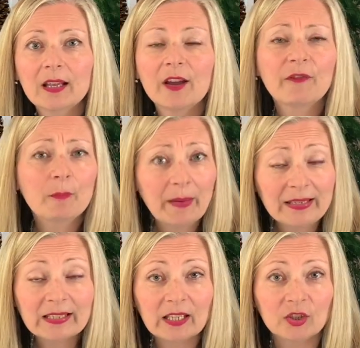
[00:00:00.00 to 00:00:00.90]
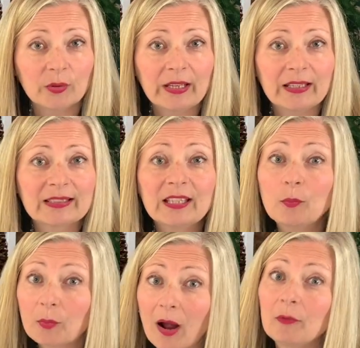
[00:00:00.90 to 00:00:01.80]
from basic ingredients that you
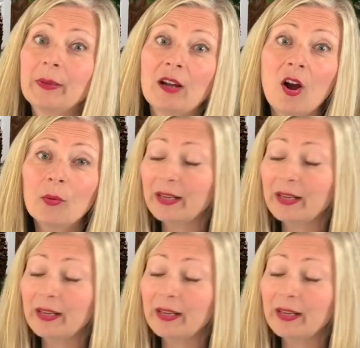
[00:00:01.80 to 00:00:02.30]
probably already